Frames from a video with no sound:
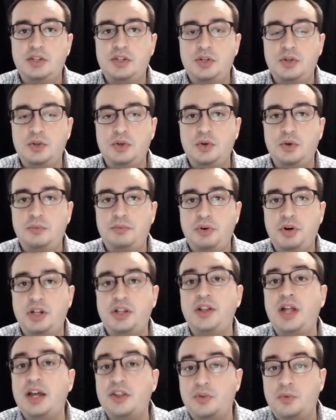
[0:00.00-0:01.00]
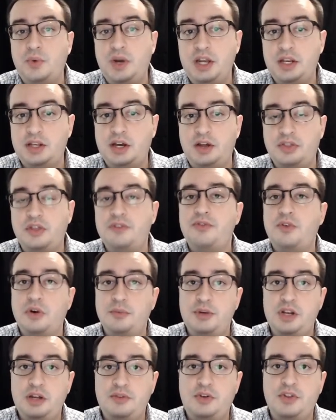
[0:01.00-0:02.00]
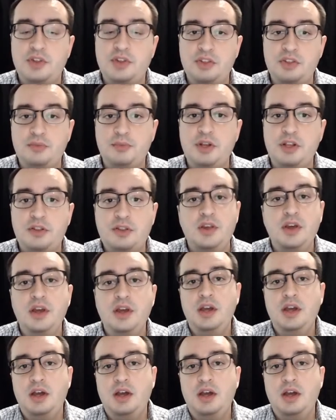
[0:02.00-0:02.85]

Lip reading: to put less weight on the formative assessments.